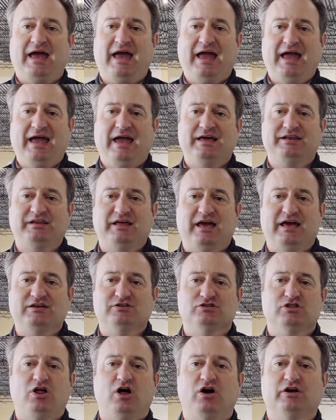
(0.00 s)
and
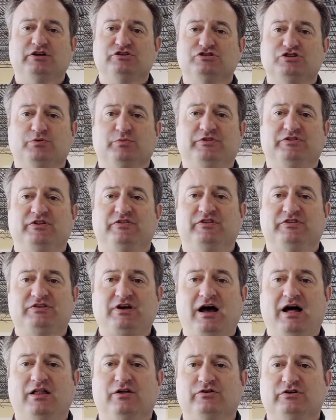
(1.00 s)
as long as you're within the
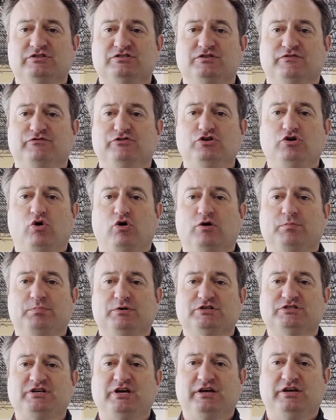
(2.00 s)
tolerance of your
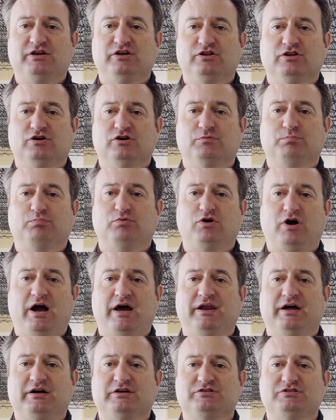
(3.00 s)
particular
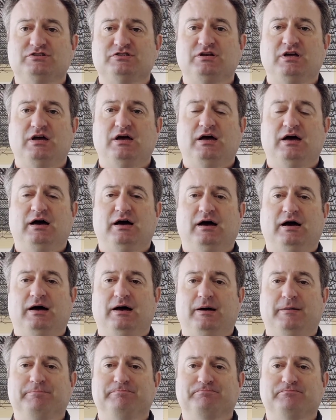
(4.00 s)
product's
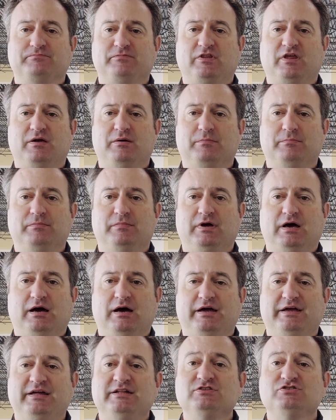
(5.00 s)

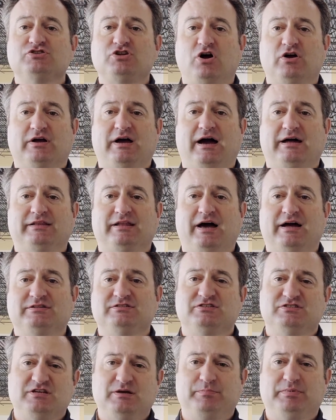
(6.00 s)
install
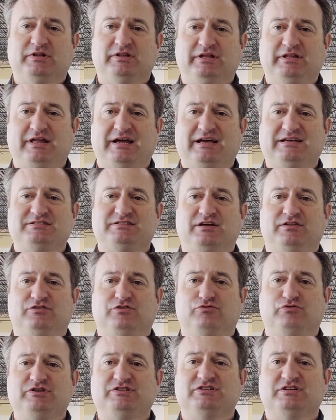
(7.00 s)
guidelines, typically, like I said,
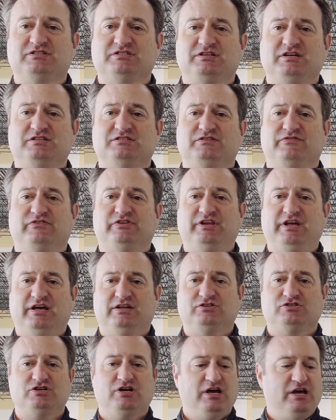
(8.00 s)
3/16 of an
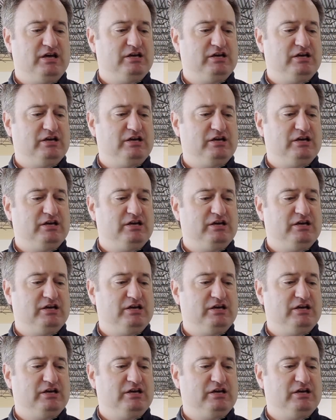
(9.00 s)
inch,